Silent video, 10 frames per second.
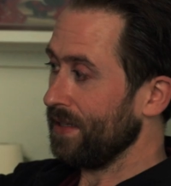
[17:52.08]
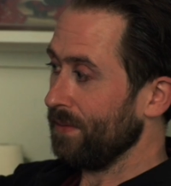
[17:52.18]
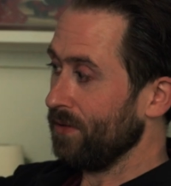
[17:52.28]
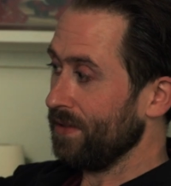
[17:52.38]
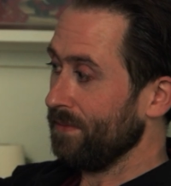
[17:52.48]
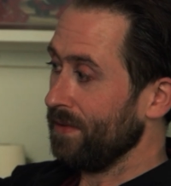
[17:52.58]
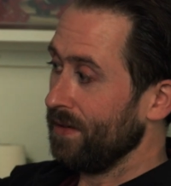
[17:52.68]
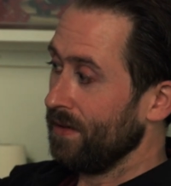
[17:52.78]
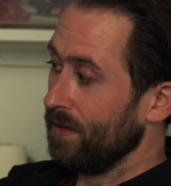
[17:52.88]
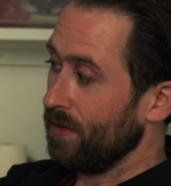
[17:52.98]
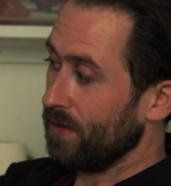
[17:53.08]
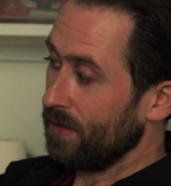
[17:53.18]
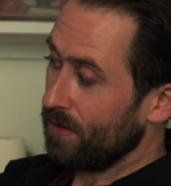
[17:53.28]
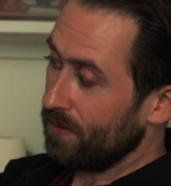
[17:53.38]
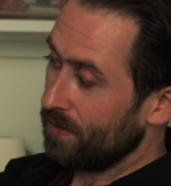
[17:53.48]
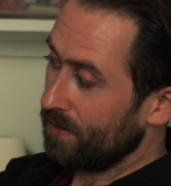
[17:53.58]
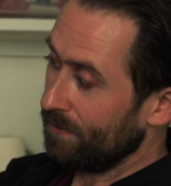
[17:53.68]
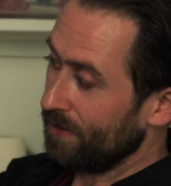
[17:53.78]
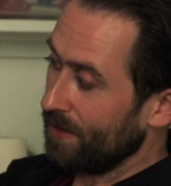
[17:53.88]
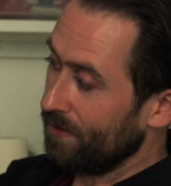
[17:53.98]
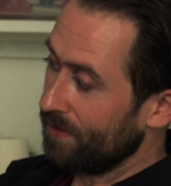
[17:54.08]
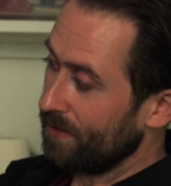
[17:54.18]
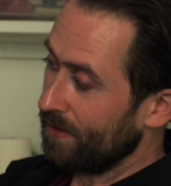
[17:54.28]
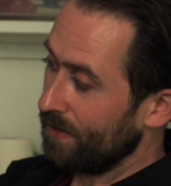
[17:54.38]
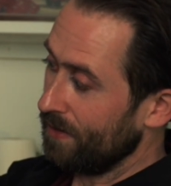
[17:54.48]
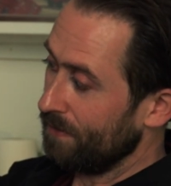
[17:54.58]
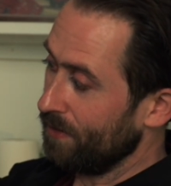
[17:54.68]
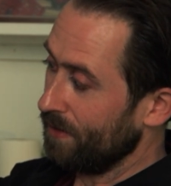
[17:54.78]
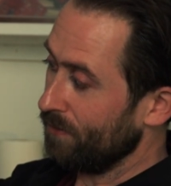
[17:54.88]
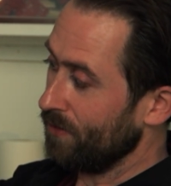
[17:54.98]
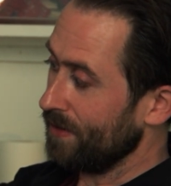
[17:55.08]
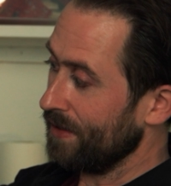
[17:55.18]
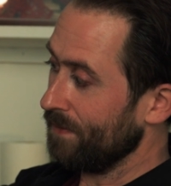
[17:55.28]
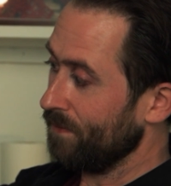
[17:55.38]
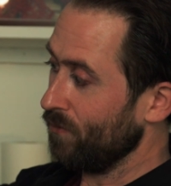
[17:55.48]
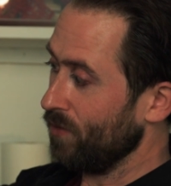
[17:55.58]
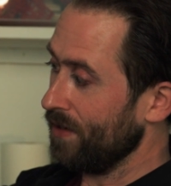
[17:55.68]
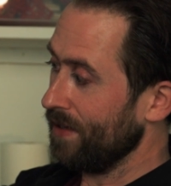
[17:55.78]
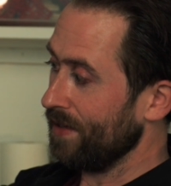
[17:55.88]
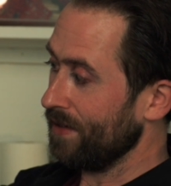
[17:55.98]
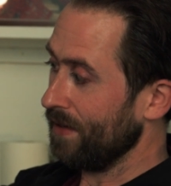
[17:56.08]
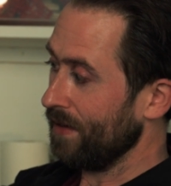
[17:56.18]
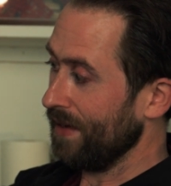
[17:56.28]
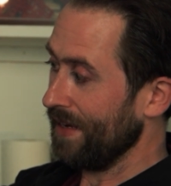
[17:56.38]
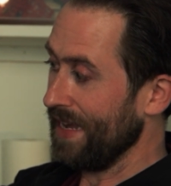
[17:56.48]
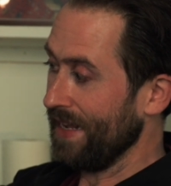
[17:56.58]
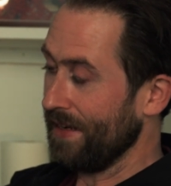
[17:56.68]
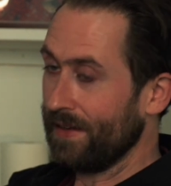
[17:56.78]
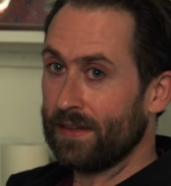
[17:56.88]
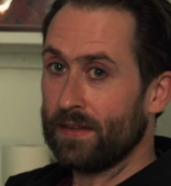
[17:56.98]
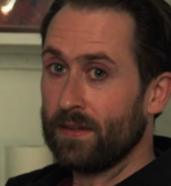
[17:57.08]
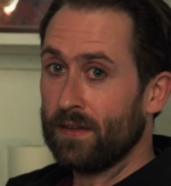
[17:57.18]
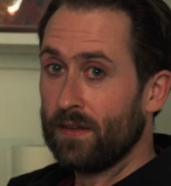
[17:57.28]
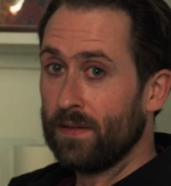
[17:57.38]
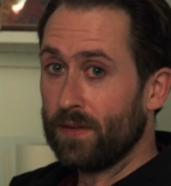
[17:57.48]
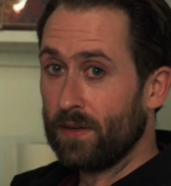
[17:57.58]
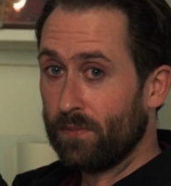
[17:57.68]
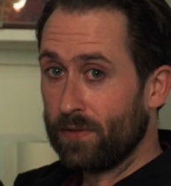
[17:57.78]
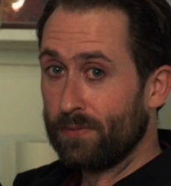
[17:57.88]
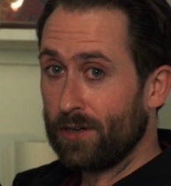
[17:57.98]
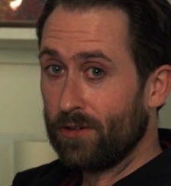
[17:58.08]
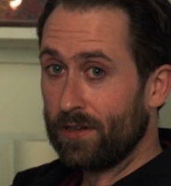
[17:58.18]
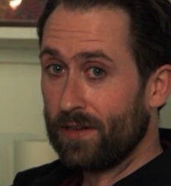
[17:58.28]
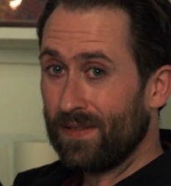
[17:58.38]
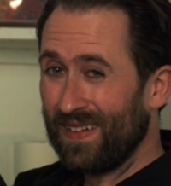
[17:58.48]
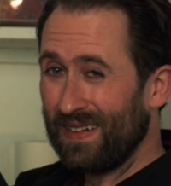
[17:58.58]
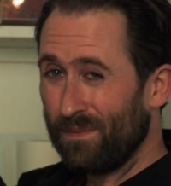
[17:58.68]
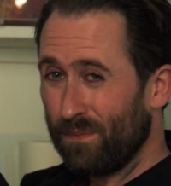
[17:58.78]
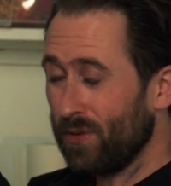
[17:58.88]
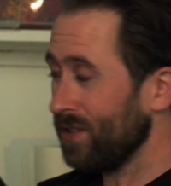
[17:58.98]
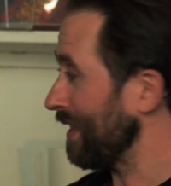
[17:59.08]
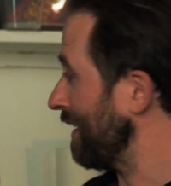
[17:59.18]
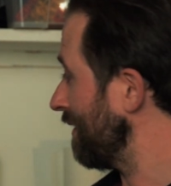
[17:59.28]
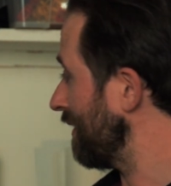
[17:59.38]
at the bottom. You can use something else, but I'm using one of these again. You put it on, you push down,